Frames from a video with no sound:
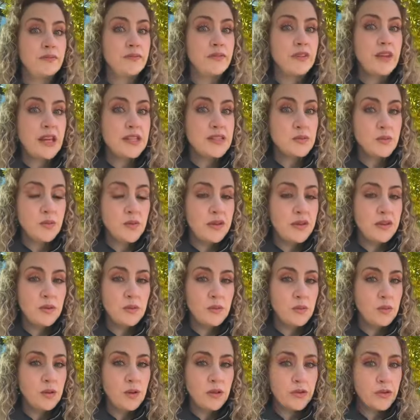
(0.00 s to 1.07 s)
That's one that
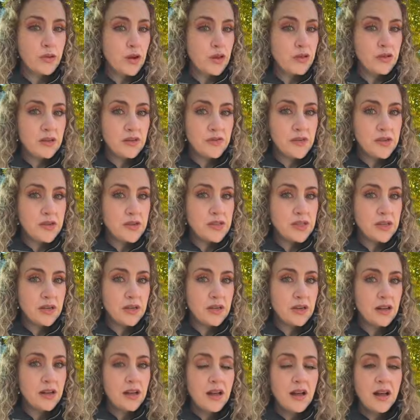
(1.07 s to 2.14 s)
we'll throw on the diffuser.
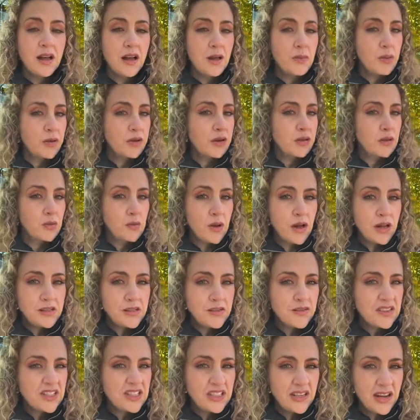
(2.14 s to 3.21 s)
I'll put on the walls of
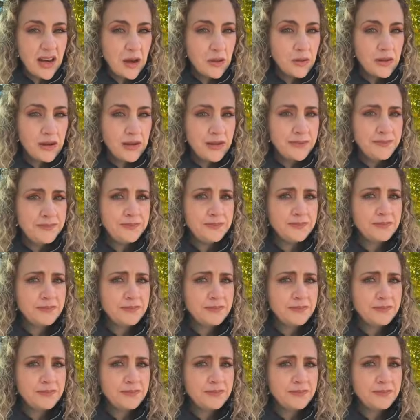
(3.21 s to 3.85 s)
the shower.